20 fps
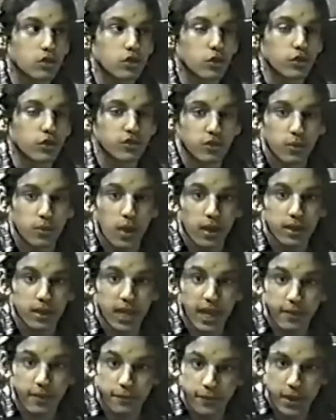clues around,
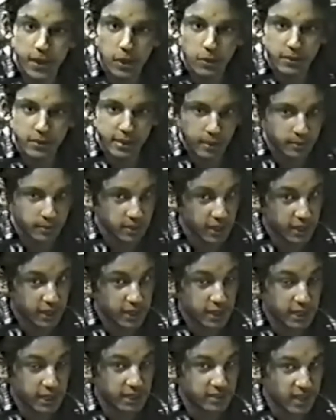like videotapes,
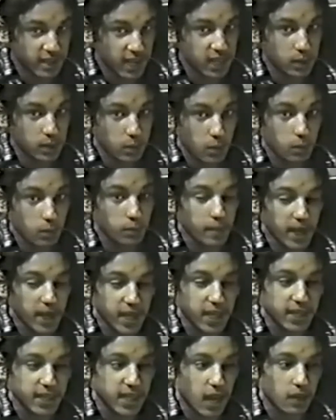like exactly what we're
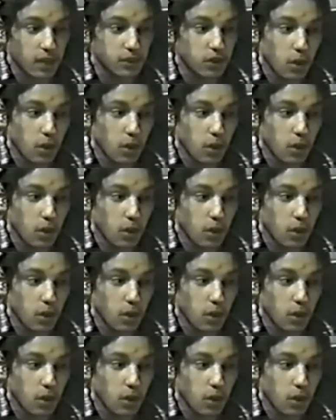making now.